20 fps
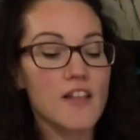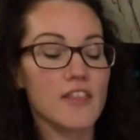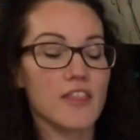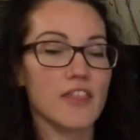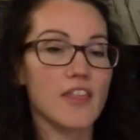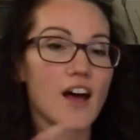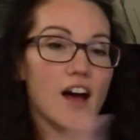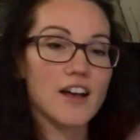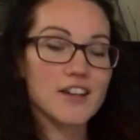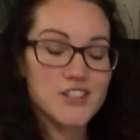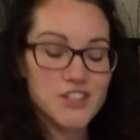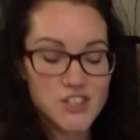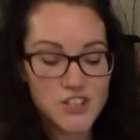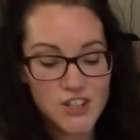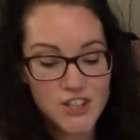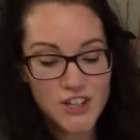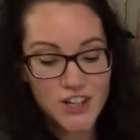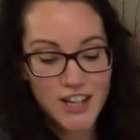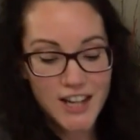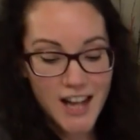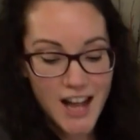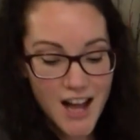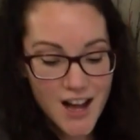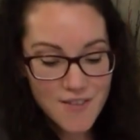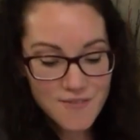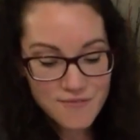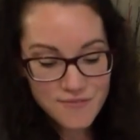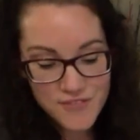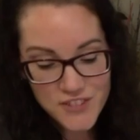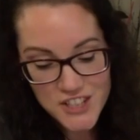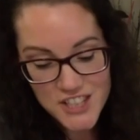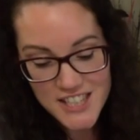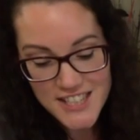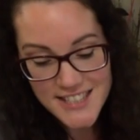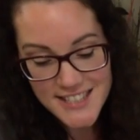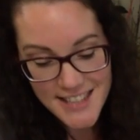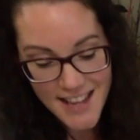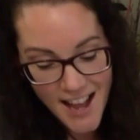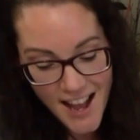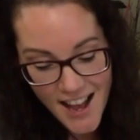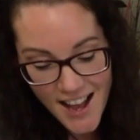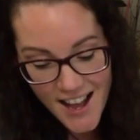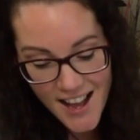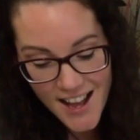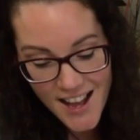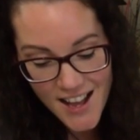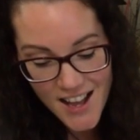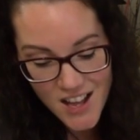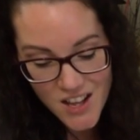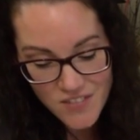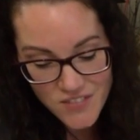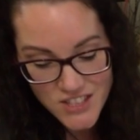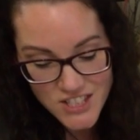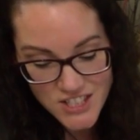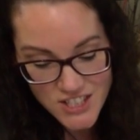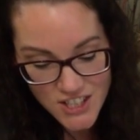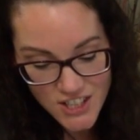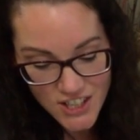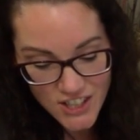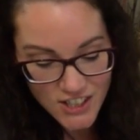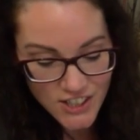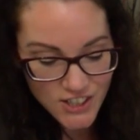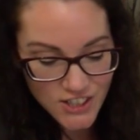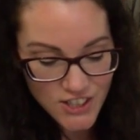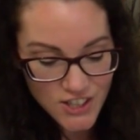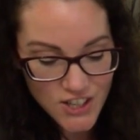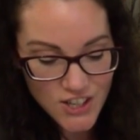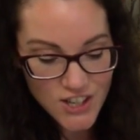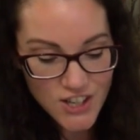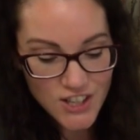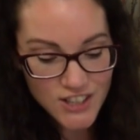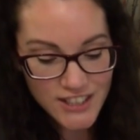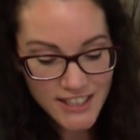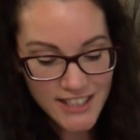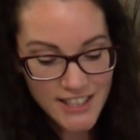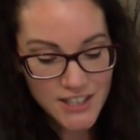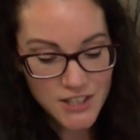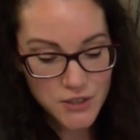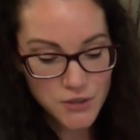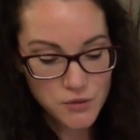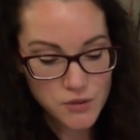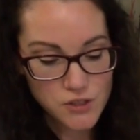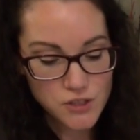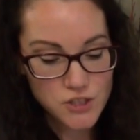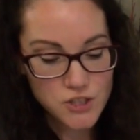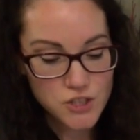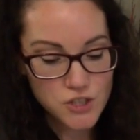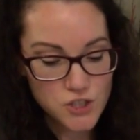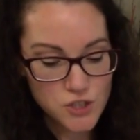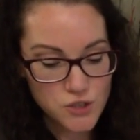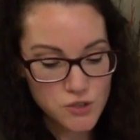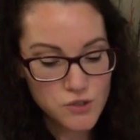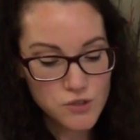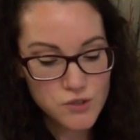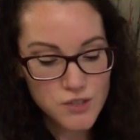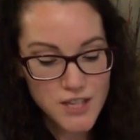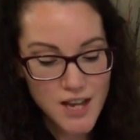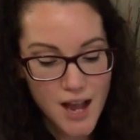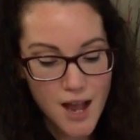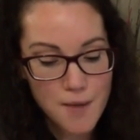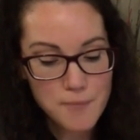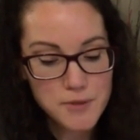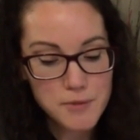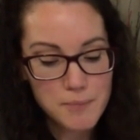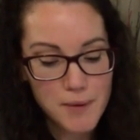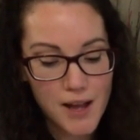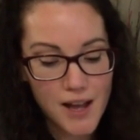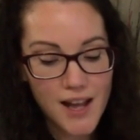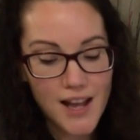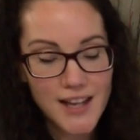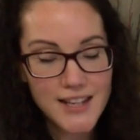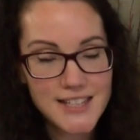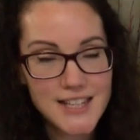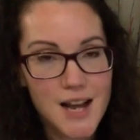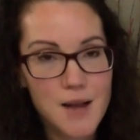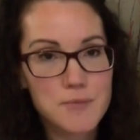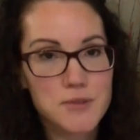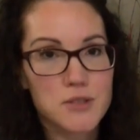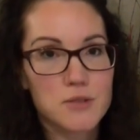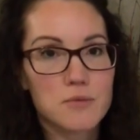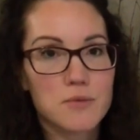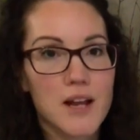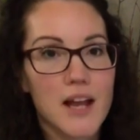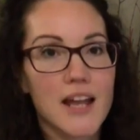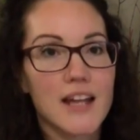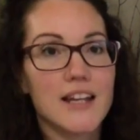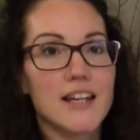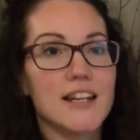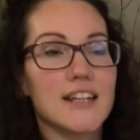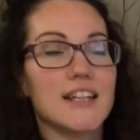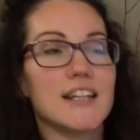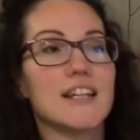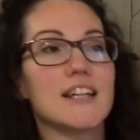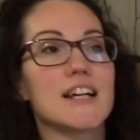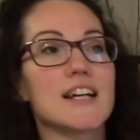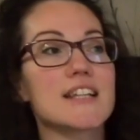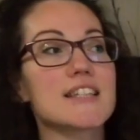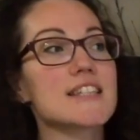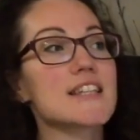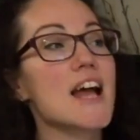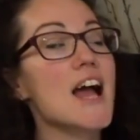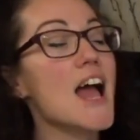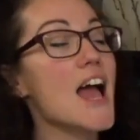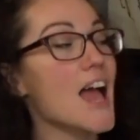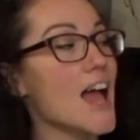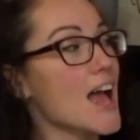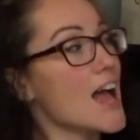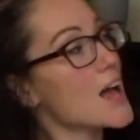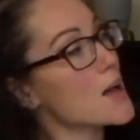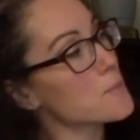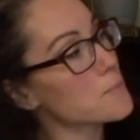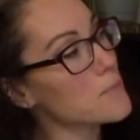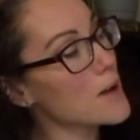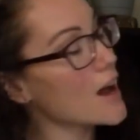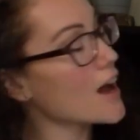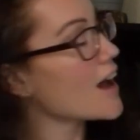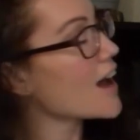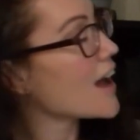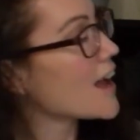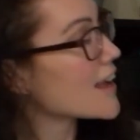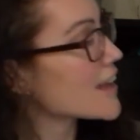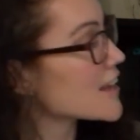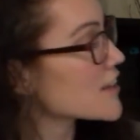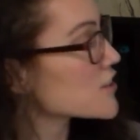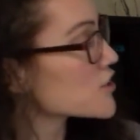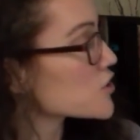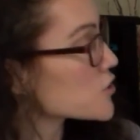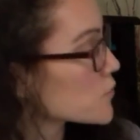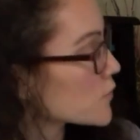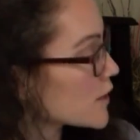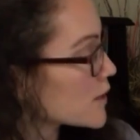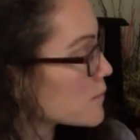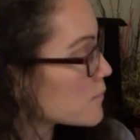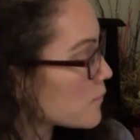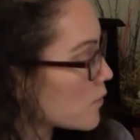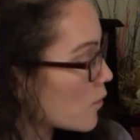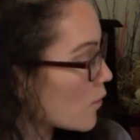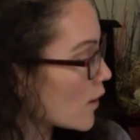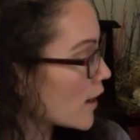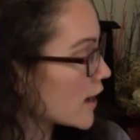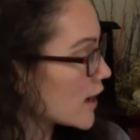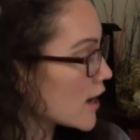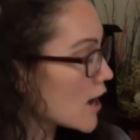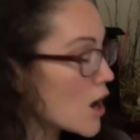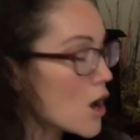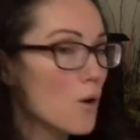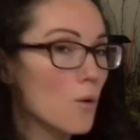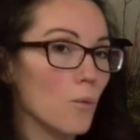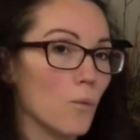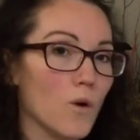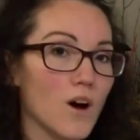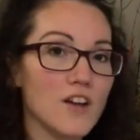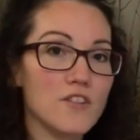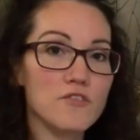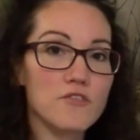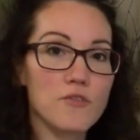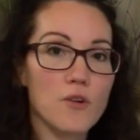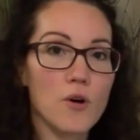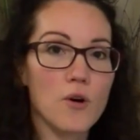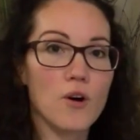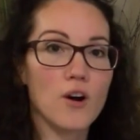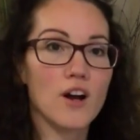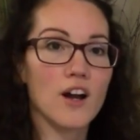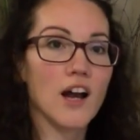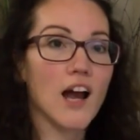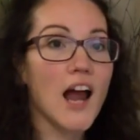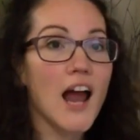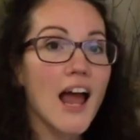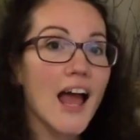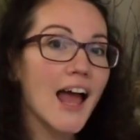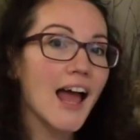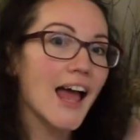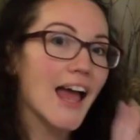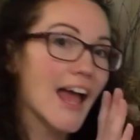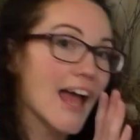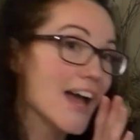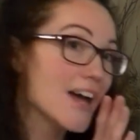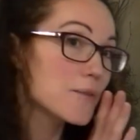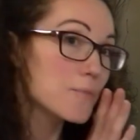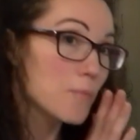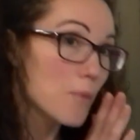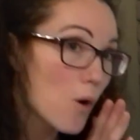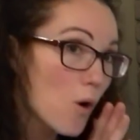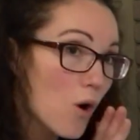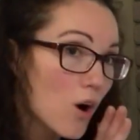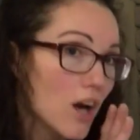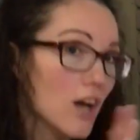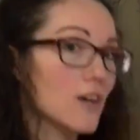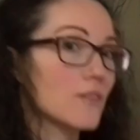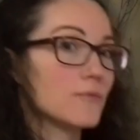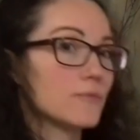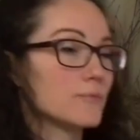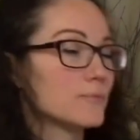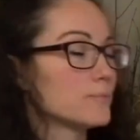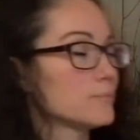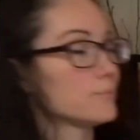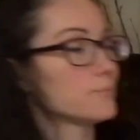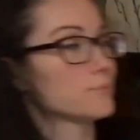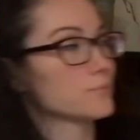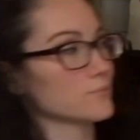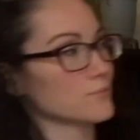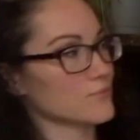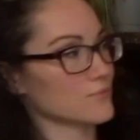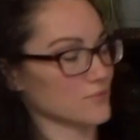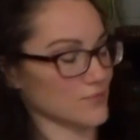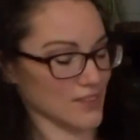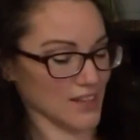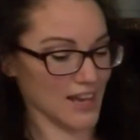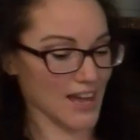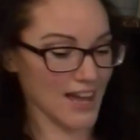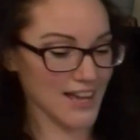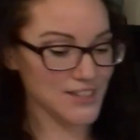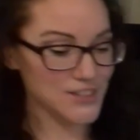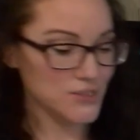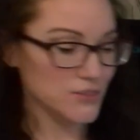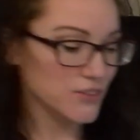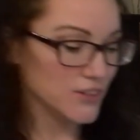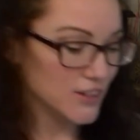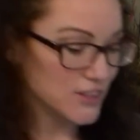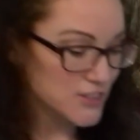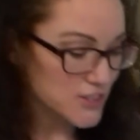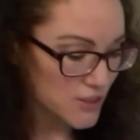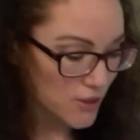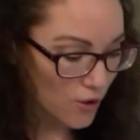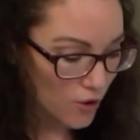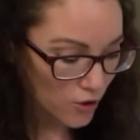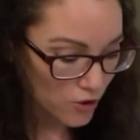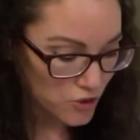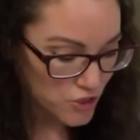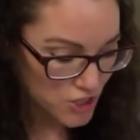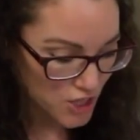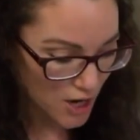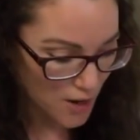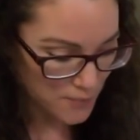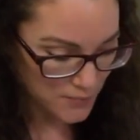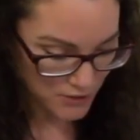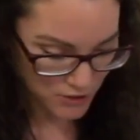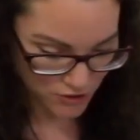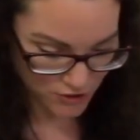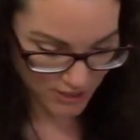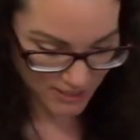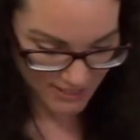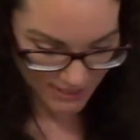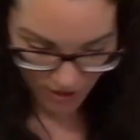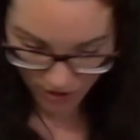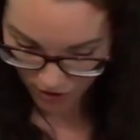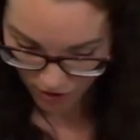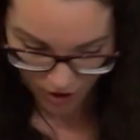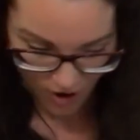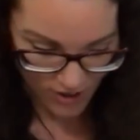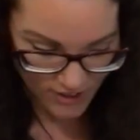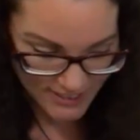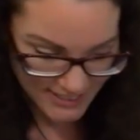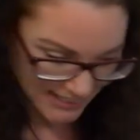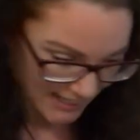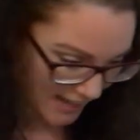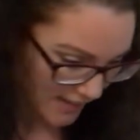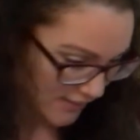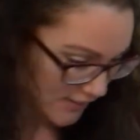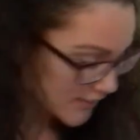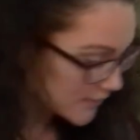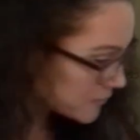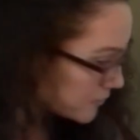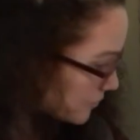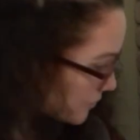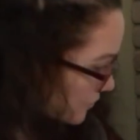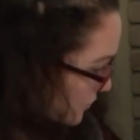The circumference of a circle equals 2 times pi times the radius, and pi is 3.14 and more. Okay, so there's the whole geometry song all together,